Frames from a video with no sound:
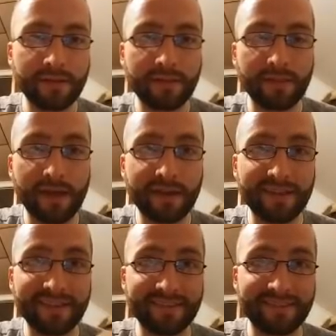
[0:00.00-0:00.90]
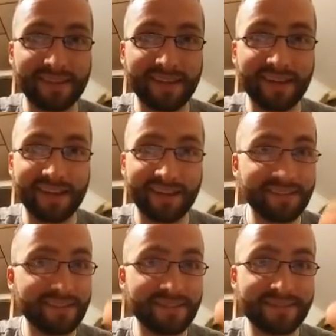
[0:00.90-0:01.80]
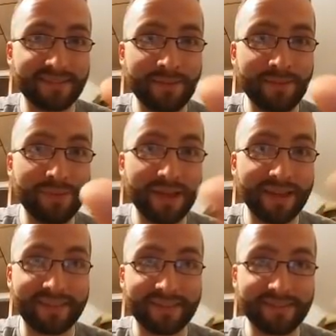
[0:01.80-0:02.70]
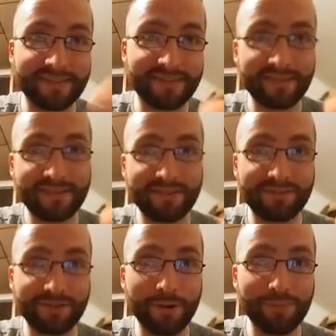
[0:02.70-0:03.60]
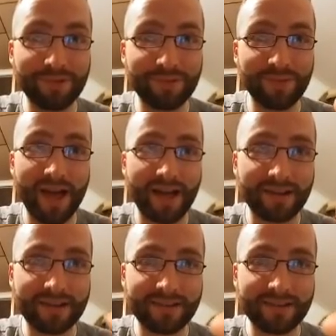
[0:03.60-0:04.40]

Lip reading: That is slim pickings for an opening pack.